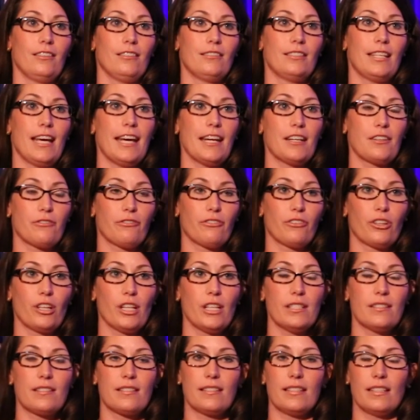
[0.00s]
Take, for
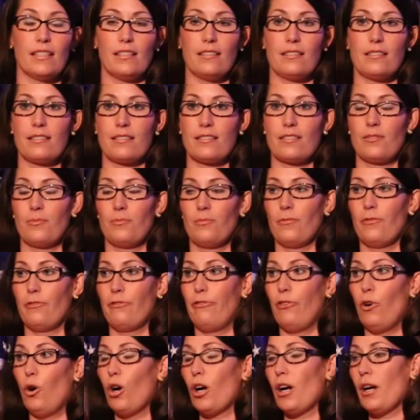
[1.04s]
instance,
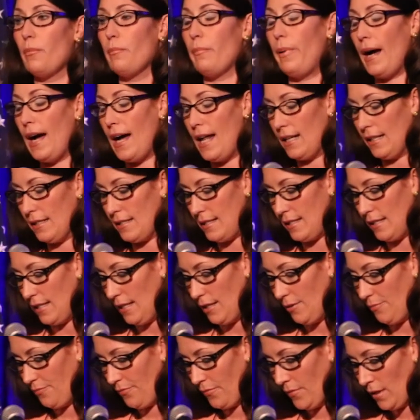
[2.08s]
foreign
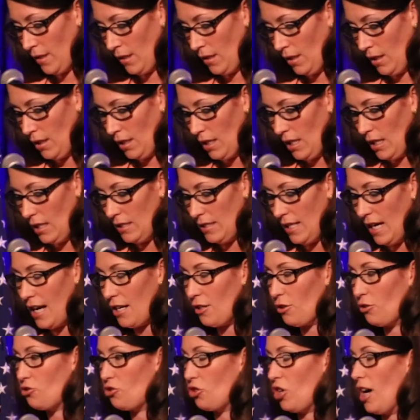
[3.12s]
policy. And
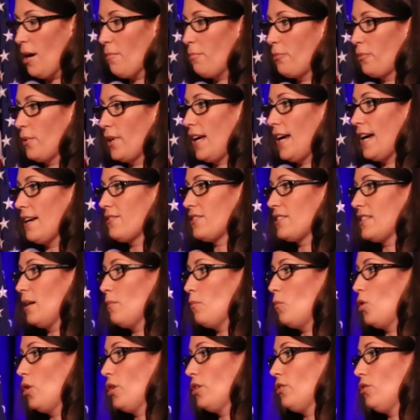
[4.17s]
Donald Trump, we have
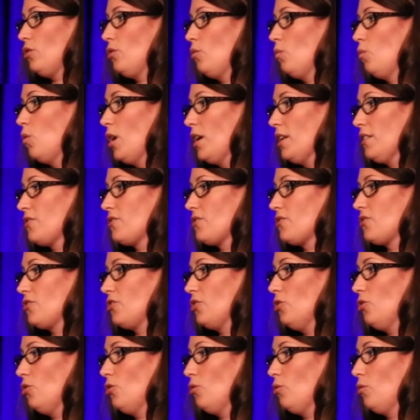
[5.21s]
someone who wants
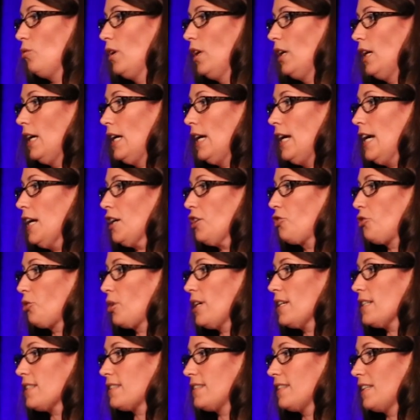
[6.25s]
to
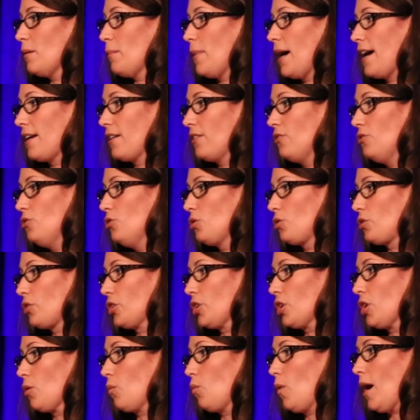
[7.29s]
increase the amount of
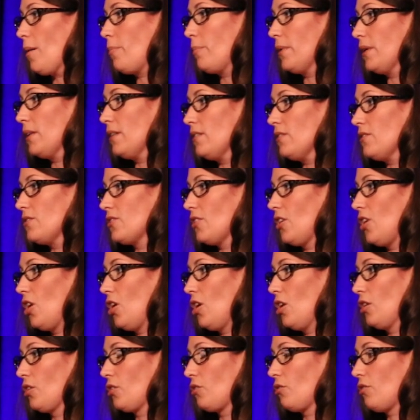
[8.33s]
nuclear weapons
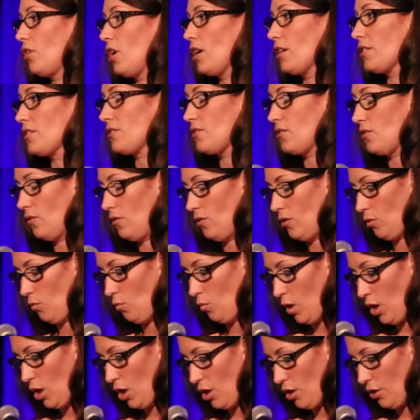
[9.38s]
all across the
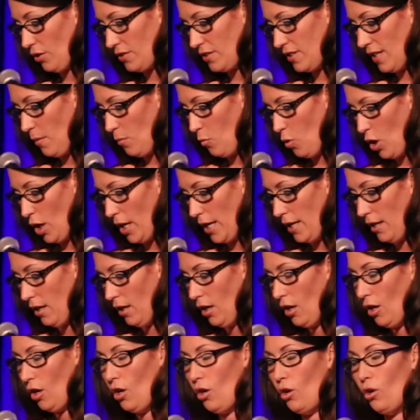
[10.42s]
world, someone
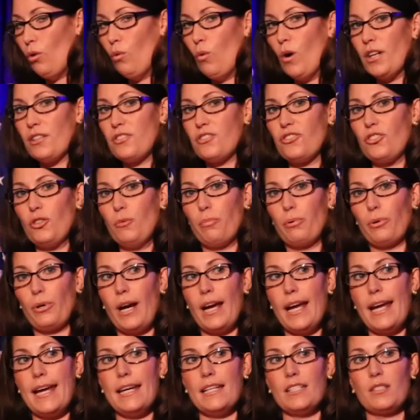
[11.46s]
who wants to
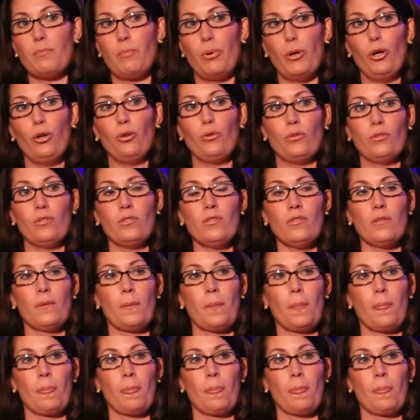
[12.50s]
praise Putin